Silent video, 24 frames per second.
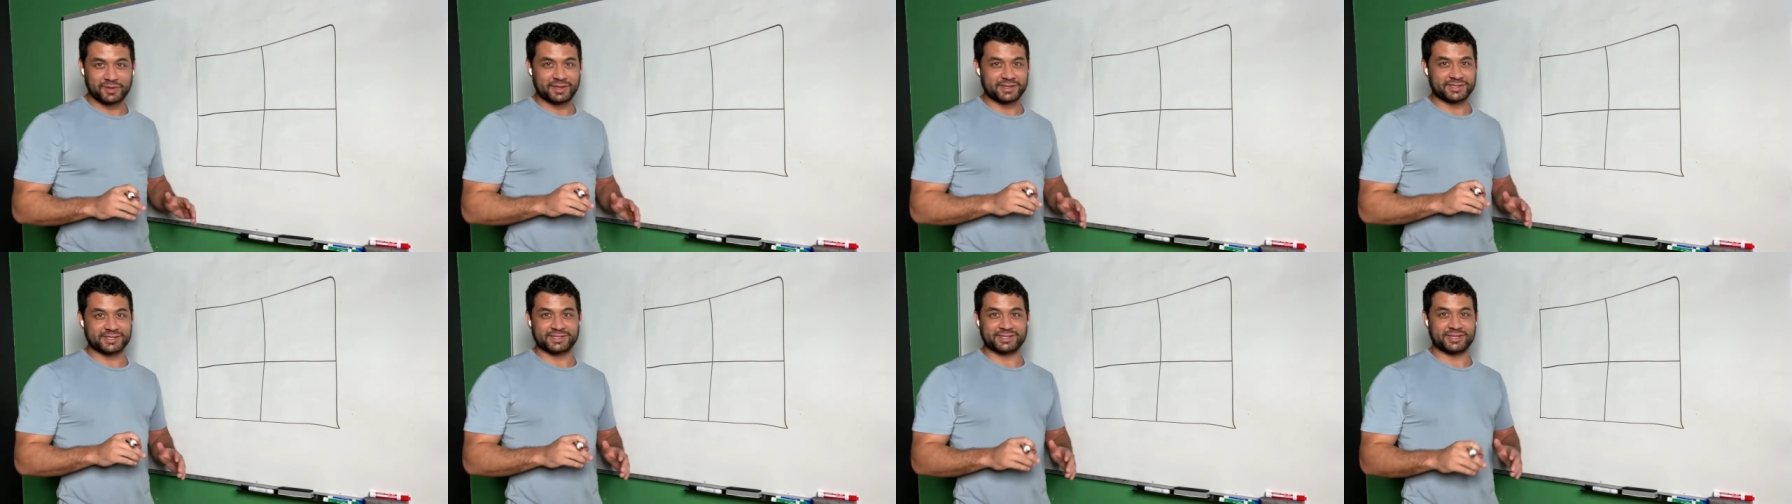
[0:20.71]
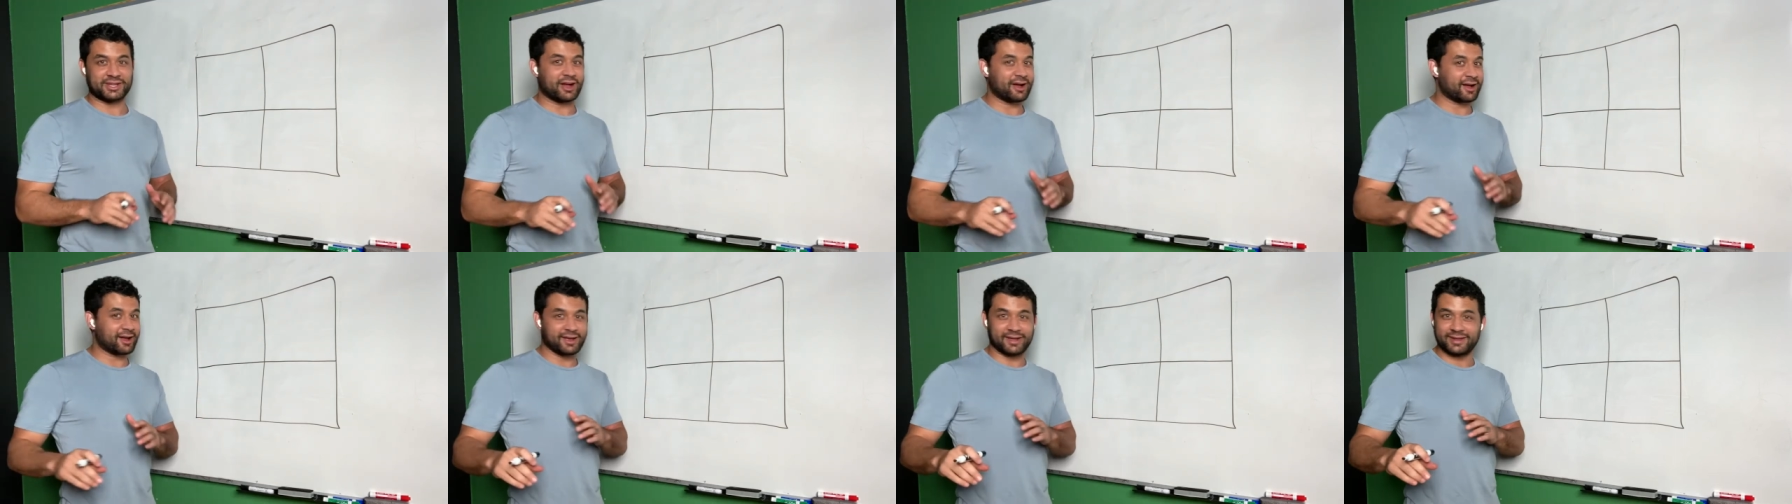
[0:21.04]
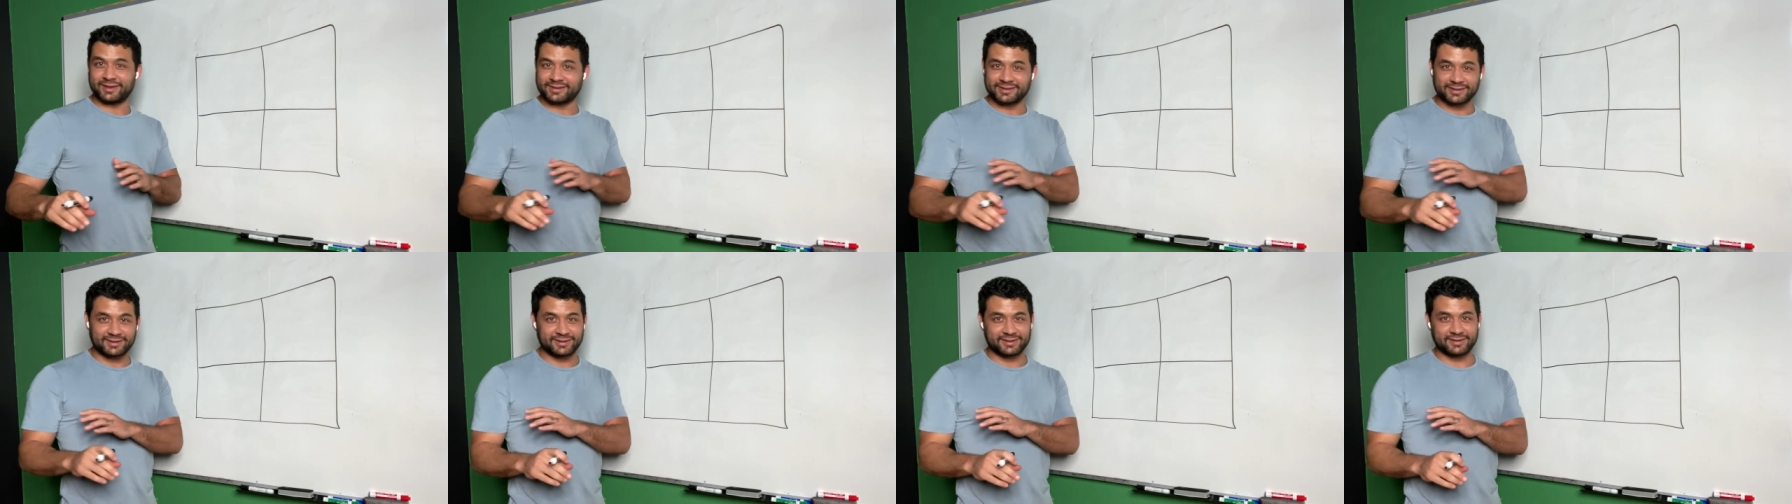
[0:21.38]
This is
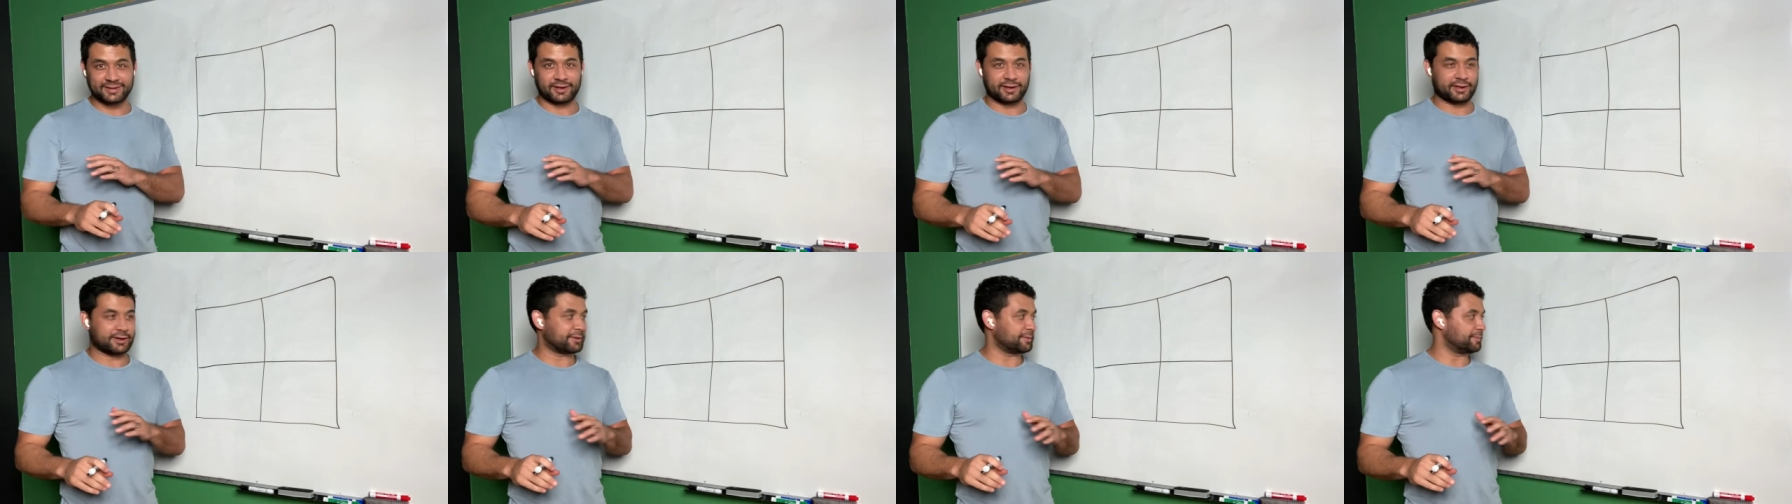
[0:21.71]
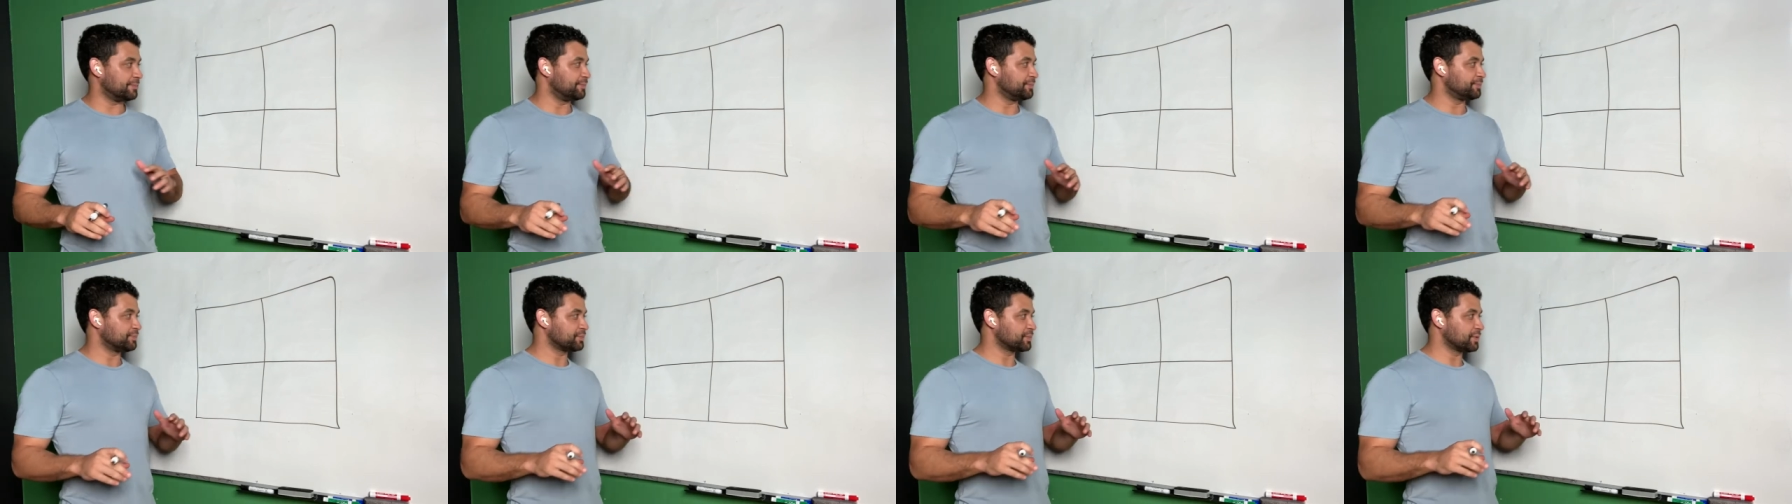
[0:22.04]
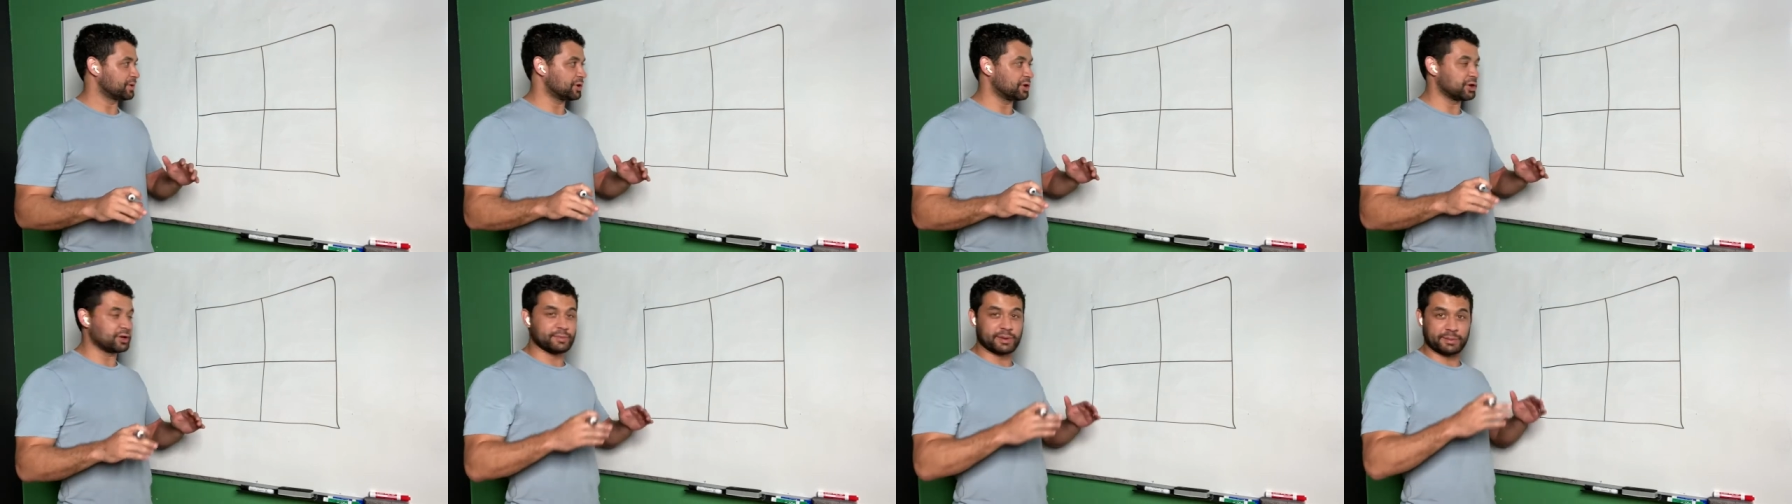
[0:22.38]
not um,
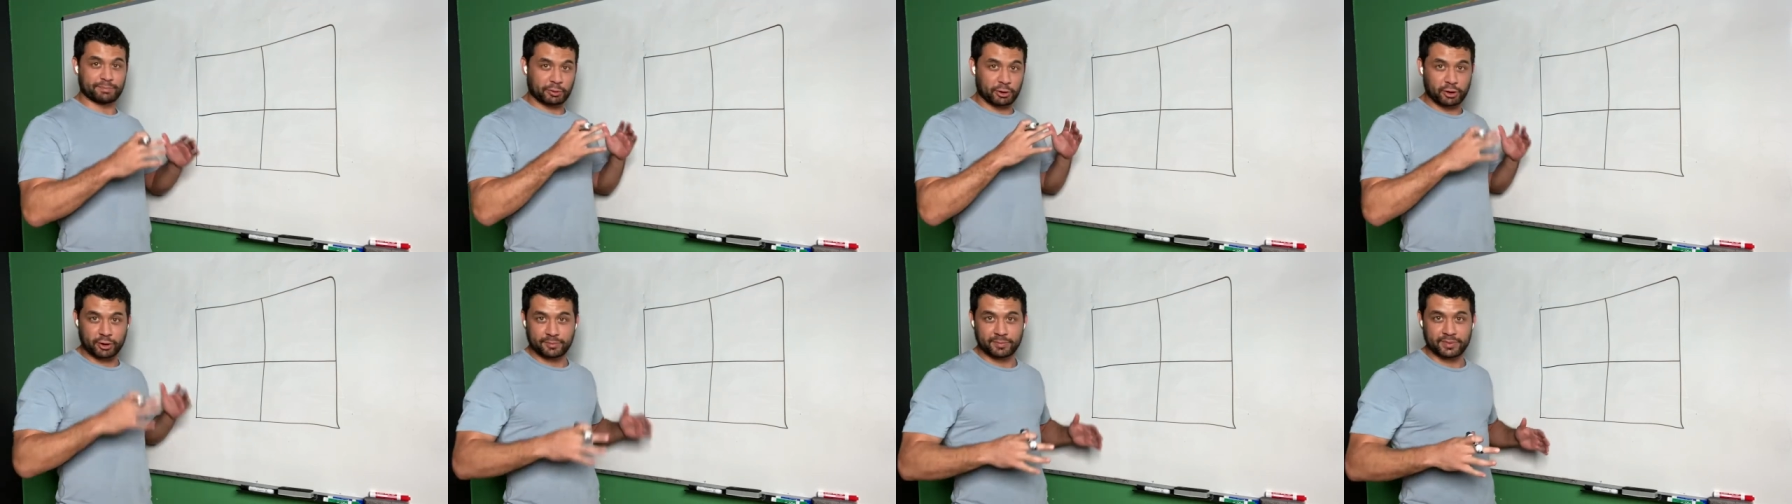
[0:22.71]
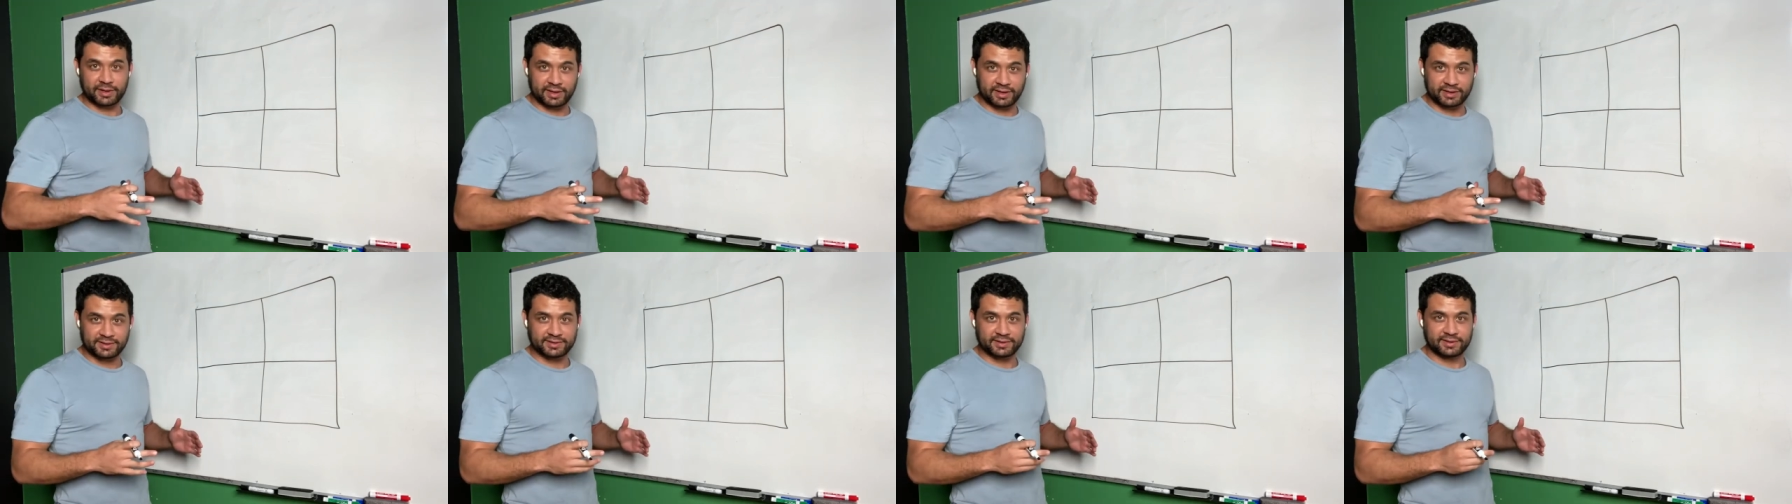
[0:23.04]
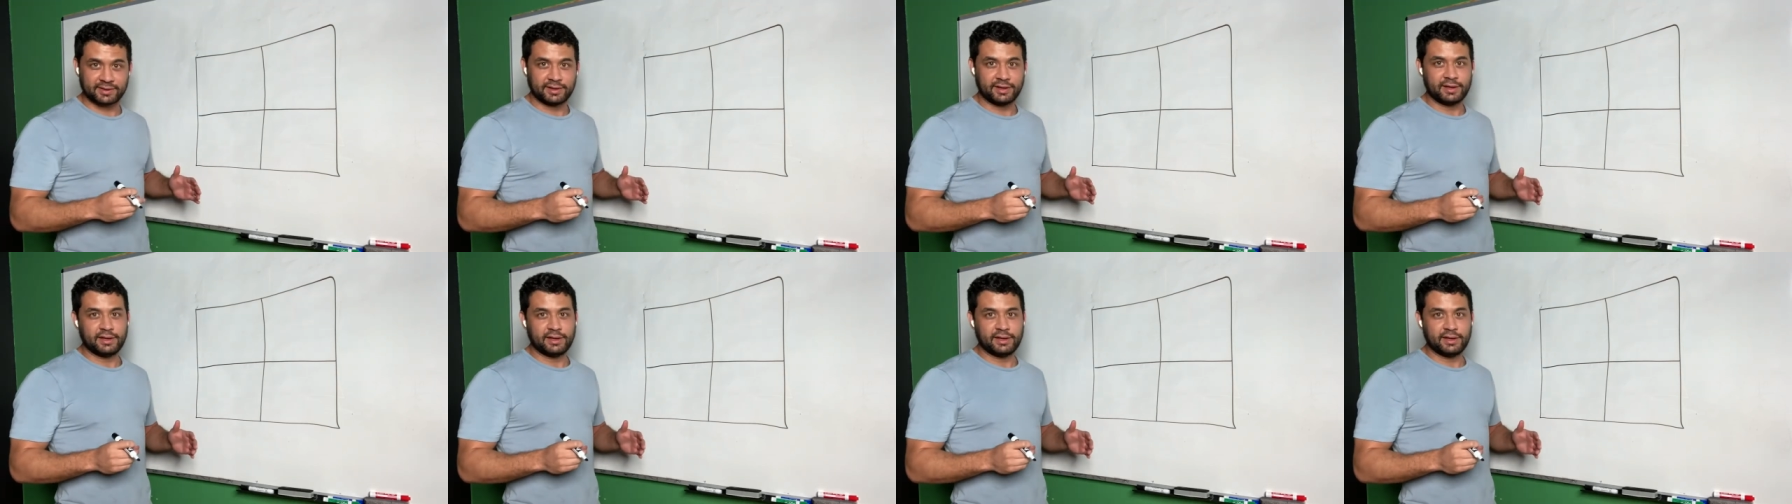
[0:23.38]
gonna be permanent.